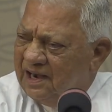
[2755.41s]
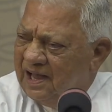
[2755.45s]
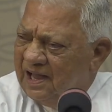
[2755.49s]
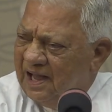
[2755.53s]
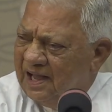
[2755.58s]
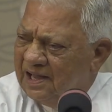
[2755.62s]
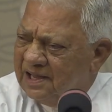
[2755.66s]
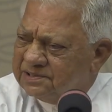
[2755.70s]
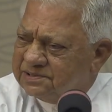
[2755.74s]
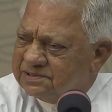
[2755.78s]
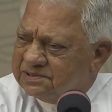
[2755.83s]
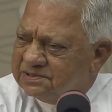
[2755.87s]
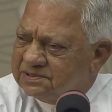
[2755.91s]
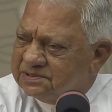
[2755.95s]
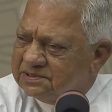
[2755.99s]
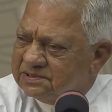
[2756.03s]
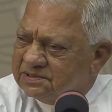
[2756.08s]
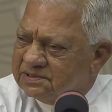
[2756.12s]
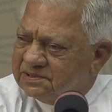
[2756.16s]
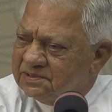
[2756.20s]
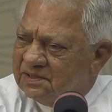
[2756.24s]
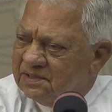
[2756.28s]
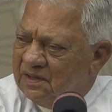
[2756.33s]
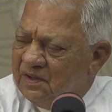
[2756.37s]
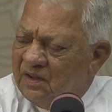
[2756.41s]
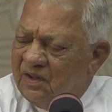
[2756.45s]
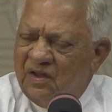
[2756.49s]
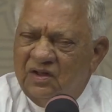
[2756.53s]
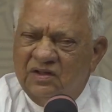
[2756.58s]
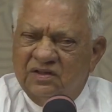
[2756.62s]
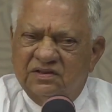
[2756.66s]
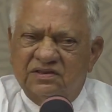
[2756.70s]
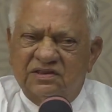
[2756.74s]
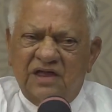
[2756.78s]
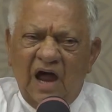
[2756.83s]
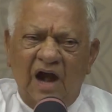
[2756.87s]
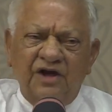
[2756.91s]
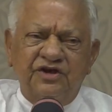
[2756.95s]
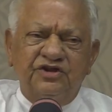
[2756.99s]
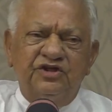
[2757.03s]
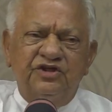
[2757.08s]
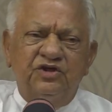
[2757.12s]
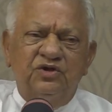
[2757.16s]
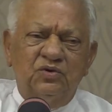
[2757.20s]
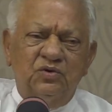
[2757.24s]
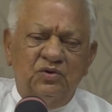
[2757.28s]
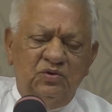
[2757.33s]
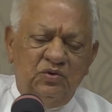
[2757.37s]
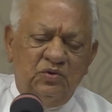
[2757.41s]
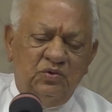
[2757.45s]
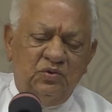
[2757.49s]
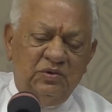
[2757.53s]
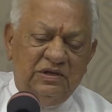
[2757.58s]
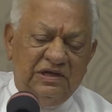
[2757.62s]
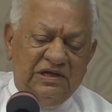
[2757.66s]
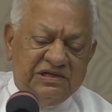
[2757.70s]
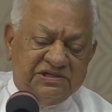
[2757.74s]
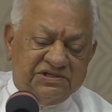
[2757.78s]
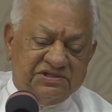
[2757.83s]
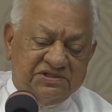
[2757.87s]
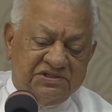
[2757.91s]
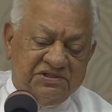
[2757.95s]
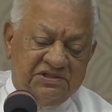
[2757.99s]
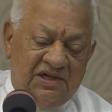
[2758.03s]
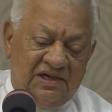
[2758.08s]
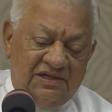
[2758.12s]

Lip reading: days, that you do it.